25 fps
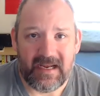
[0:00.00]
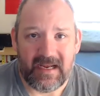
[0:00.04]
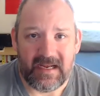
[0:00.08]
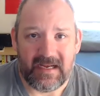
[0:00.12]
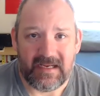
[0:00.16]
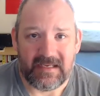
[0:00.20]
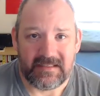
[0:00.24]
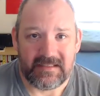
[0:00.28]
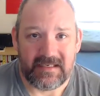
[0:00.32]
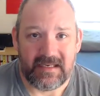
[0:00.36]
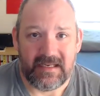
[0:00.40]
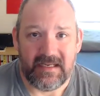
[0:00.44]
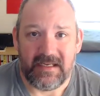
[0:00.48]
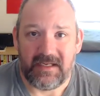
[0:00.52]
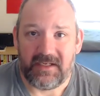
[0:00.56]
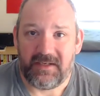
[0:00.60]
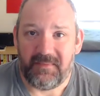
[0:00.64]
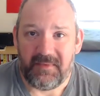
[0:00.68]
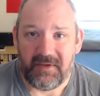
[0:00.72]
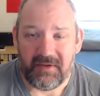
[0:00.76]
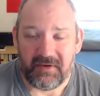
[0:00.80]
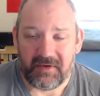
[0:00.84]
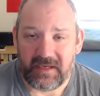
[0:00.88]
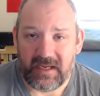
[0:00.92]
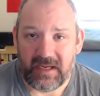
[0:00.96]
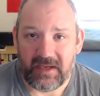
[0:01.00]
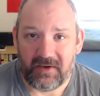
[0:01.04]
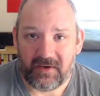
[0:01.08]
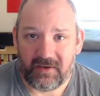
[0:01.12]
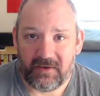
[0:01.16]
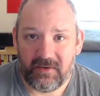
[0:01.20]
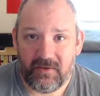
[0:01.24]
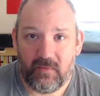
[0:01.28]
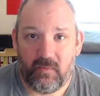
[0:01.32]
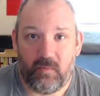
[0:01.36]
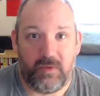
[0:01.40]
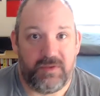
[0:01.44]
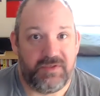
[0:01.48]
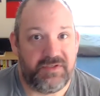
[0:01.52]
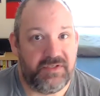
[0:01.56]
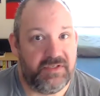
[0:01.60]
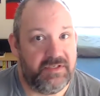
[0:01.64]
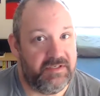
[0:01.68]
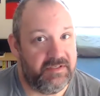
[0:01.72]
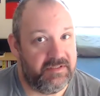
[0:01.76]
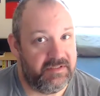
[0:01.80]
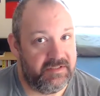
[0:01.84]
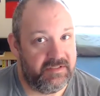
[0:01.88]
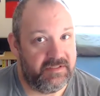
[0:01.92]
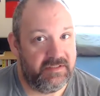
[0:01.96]
as a communicator,
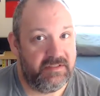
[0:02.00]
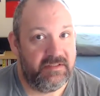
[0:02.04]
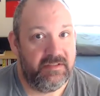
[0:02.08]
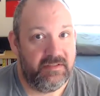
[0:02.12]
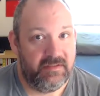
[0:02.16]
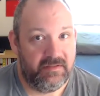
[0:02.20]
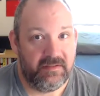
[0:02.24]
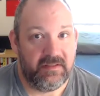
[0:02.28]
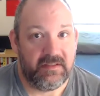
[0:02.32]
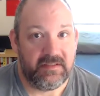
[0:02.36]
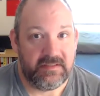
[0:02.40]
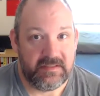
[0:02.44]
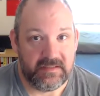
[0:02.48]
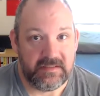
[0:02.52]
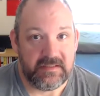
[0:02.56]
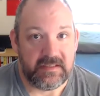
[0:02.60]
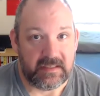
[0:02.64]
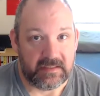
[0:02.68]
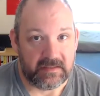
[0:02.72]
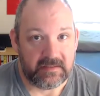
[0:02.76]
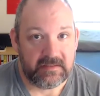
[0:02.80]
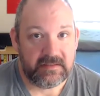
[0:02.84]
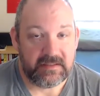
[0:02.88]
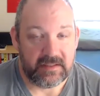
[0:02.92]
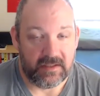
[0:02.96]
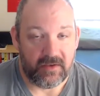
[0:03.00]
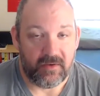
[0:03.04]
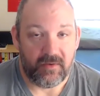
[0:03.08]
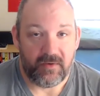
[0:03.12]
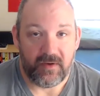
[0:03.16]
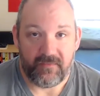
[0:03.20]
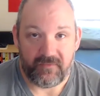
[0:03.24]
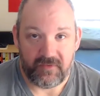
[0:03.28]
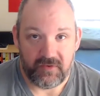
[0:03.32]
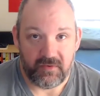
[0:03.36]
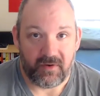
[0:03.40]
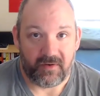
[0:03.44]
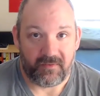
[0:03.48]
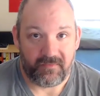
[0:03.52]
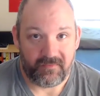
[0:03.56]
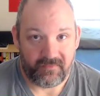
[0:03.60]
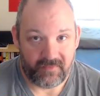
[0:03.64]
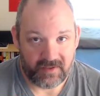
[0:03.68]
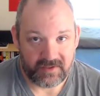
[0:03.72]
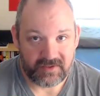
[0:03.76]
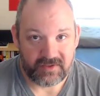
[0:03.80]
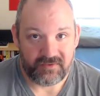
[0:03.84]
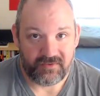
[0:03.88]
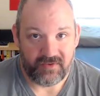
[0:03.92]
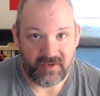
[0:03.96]
this is it. So if you are
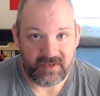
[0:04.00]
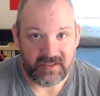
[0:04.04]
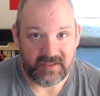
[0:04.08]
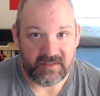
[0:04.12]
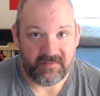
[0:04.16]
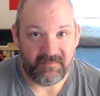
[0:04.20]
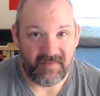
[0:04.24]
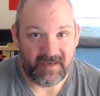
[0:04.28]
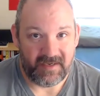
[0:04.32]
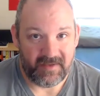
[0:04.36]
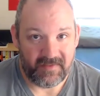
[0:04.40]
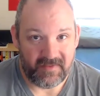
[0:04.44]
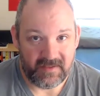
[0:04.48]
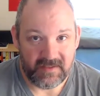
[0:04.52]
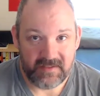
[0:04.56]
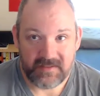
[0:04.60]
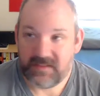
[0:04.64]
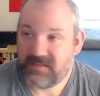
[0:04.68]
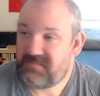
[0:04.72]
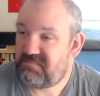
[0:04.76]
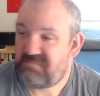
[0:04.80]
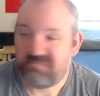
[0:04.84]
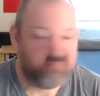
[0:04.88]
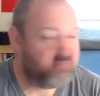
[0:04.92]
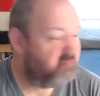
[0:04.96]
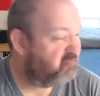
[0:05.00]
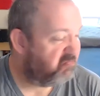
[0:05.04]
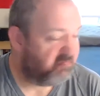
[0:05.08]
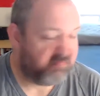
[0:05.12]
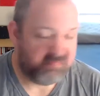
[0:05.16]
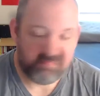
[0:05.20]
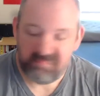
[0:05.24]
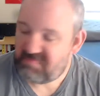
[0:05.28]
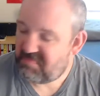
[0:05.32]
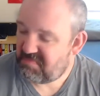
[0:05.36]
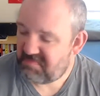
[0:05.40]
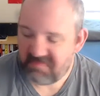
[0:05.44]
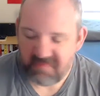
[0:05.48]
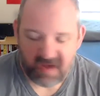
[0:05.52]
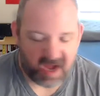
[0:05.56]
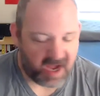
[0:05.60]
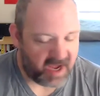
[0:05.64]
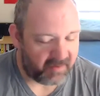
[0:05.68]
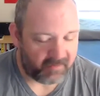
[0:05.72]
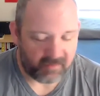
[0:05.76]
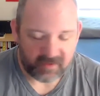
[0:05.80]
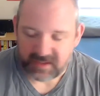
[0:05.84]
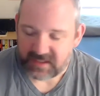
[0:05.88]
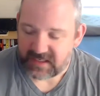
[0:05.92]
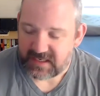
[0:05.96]
frustrated by this, I
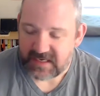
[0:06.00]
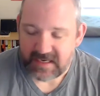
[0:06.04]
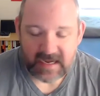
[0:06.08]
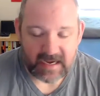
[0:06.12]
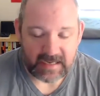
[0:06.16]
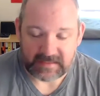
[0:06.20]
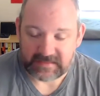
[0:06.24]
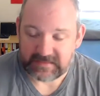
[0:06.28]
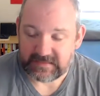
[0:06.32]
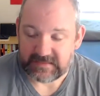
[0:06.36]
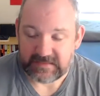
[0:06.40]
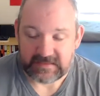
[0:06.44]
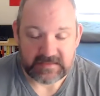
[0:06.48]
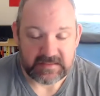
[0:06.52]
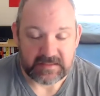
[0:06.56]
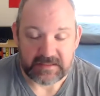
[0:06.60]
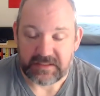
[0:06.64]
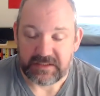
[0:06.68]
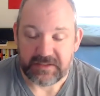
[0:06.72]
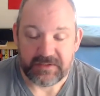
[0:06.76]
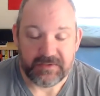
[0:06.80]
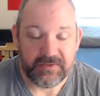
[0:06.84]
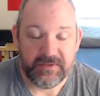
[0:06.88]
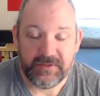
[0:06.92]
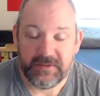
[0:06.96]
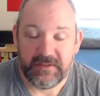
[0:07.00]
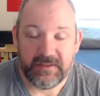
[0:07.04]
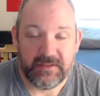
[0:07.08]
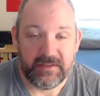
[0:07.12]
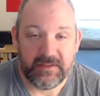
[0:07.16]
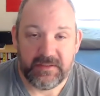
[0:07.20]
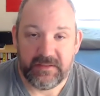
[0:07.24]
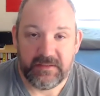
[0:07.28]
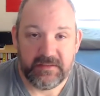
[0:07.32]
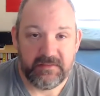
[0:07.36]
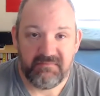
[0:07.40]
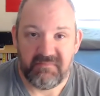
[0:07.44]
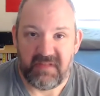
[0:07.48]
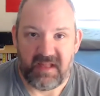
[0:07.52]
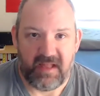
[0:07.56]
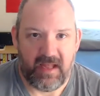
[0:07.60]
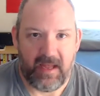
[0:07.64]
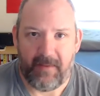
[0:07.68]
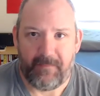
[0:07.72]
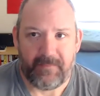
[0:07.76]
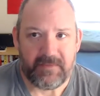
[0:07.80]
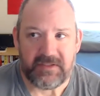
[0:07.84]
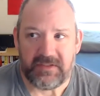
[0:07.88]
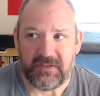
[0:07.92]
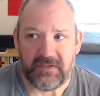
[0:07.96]
would not continue.
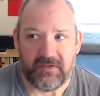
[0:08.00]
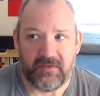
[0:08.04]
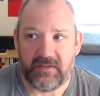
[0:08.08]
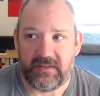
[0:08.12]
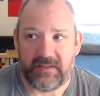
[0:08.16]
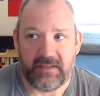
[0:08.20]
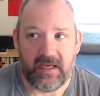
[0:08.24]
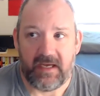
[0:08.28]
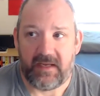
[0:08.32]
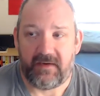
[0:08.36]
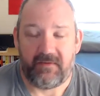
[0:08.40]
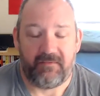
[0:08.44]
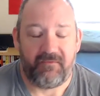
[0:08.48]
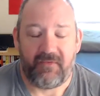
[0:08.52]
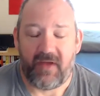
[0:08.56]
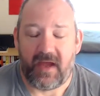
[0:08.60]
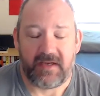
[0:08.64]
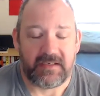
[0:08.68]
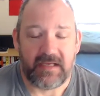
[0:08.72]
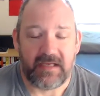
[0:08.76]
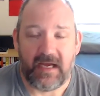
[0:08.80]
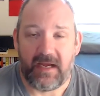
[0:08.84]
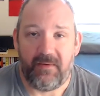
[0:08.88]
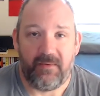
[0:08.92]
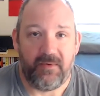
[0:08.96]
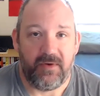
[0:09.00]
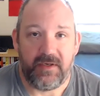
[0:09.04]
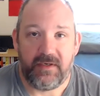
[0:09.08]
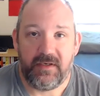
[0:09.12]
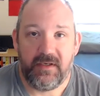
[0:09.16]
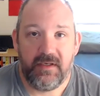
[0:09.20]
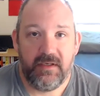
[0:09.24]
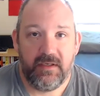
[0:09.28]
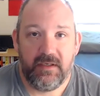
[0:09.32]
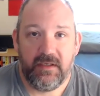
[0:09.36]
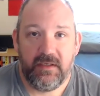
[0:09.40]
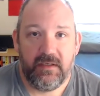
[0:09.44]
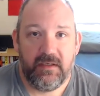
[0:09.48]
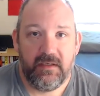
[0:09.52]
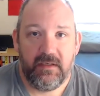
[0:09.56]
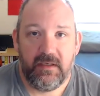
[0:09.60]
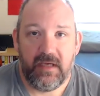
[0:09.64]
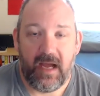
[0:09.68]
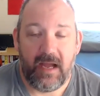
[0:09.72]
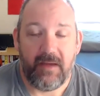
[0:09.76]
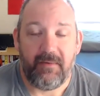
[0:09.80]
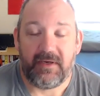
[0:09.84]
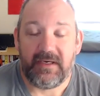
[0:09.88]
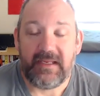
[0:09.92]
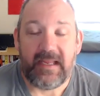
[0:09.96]
Absolutely not. In fact, I would
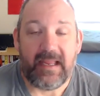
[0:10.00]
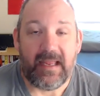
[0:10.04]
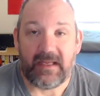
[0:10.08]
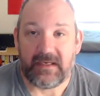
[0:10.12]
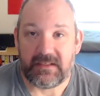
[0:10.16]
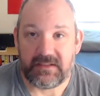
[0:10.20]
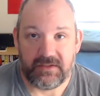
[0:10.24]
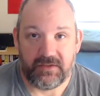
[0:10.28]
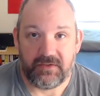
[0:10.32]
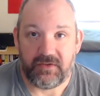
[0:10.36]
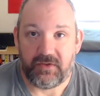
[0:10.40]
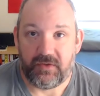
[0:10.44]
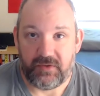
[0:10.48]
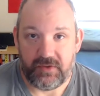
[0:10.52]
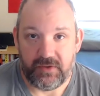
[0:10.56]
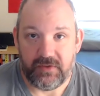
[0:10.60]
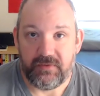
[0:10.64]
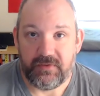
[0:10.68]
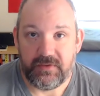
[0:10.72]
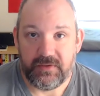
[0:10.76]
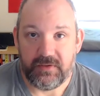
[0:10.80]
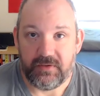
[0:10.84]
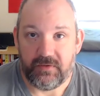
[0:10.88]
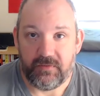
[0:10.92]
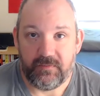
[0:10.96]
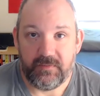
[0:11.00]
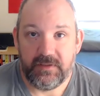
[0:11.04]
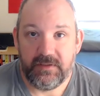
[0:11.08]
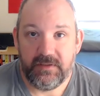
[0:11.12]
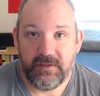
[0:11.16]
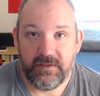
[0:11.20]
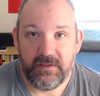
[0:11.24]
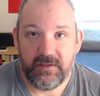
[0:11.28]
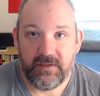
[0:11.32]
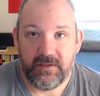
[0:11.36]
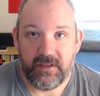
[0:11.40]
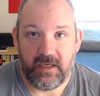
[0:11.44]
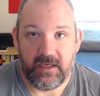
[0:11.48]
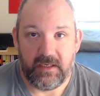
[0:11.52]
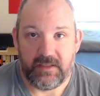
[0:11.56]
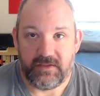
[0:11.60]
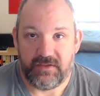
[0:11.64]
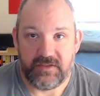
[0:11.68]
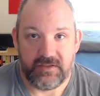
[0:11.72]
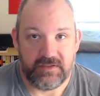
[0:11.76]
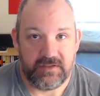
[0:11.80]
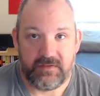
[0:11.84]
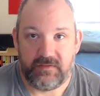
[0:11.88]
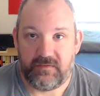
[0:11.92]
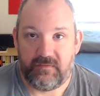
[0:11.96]
cancel your YouTube and
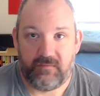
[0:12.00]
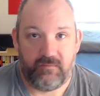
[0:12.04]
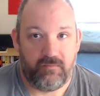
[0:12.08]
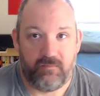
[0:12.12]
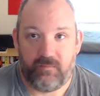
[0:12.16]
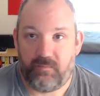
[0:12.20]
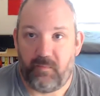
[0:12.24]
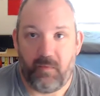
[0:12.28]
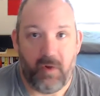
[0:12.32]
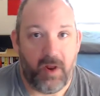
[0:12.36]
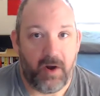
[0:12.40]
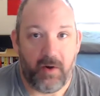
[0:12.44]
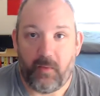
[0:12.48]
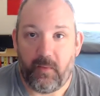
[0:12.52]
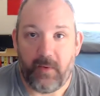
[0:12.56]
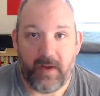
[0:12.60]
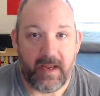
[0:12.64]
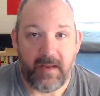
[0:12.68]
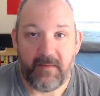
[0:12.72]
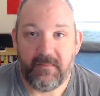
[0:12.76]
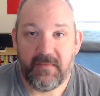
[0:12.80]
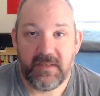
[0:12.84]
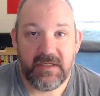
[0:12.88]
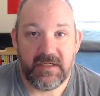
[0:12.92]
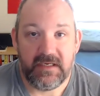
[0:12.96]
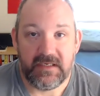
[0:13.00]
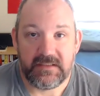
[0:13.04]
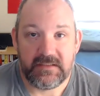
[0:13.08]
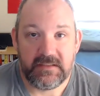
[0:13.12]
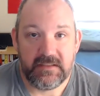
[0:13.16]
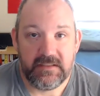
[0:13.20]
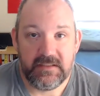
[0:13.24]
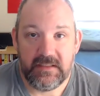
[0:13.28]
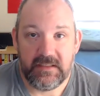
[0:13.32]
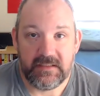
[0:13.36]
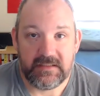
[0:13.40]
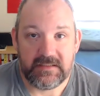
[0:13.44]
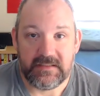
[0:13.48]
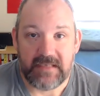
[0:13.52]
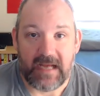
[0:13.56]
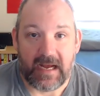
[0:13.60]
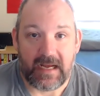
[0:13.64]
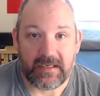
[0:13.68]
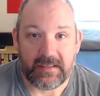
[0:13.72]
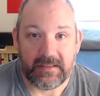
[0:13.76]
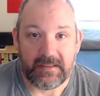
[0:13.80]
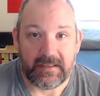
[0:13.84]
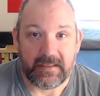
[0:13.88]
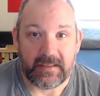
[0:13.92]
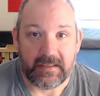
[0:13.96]
just run away, because it's not
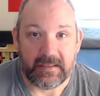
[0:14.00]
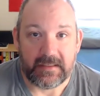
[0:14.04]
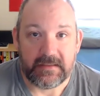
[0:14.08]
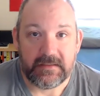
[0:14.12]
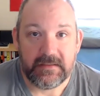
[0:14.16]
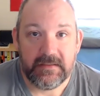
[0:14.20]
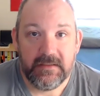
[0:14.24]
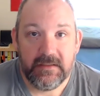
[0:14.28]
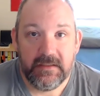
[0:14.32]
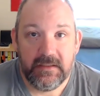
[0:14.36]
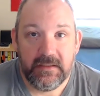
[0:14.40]
going to get